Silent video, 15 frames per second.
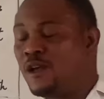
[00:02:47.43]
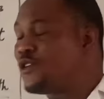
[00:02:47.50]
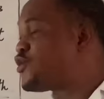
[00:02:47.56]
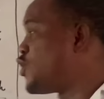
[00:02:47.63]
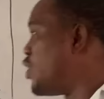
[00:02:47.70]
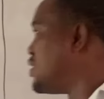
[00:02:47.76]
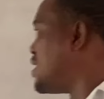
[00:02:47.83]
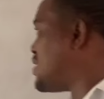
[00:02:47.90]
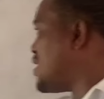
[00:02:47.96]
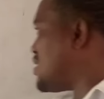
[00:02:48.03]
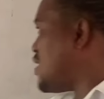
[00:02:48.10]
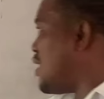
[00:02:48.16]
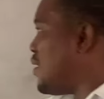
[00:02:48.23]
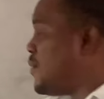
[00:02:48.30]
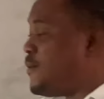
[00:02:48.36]
So this is
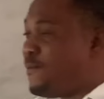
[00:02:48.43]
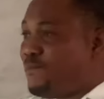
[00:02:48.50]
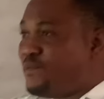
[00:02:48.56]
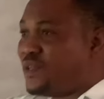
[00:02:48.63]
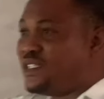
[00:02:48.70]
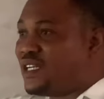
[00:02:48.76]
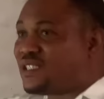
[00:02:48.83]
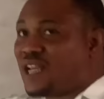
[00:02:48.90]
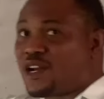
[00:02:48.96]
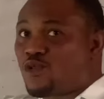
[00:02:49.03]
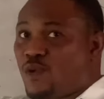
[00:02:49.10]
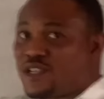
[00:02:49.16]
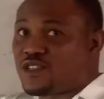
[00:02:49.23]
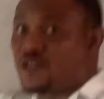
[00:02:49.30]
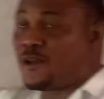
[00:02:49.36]
the predicted
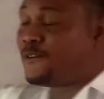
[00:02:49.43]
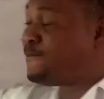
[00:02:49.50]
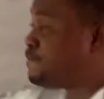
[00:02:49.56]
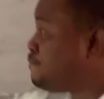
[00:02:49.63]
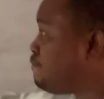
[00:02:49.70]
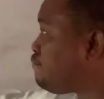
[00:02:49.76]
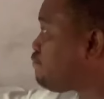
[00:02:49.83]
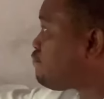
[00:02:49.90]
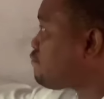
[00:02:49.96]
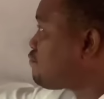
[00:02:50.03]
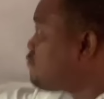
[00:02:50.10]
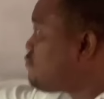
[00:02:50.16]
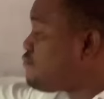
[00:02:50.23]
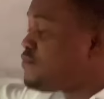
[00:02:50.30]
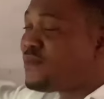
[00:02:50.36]
question.
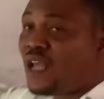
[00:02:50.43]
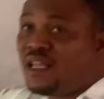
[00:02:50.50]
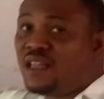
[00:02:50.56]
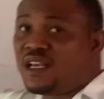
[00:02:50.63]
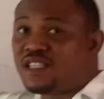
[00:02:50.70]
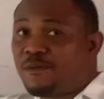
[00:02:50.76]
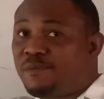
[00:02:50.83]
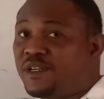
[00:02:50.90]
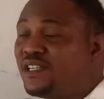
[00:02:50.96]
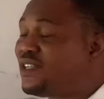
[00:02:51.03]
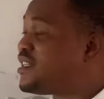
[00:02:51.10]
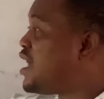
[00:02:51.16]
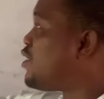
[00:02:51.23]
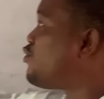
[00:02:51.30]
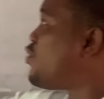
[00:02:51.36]
That's a
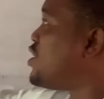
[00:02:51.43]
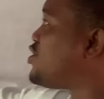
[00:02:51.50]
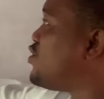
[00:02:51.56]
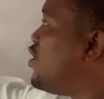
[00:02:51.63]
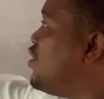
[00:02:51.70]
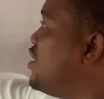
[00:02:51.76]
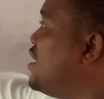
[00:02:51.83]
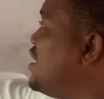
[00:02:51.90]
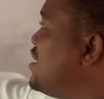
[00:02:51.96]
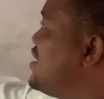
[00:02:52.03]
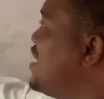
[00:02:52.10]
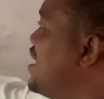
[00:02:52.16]
predicted question. D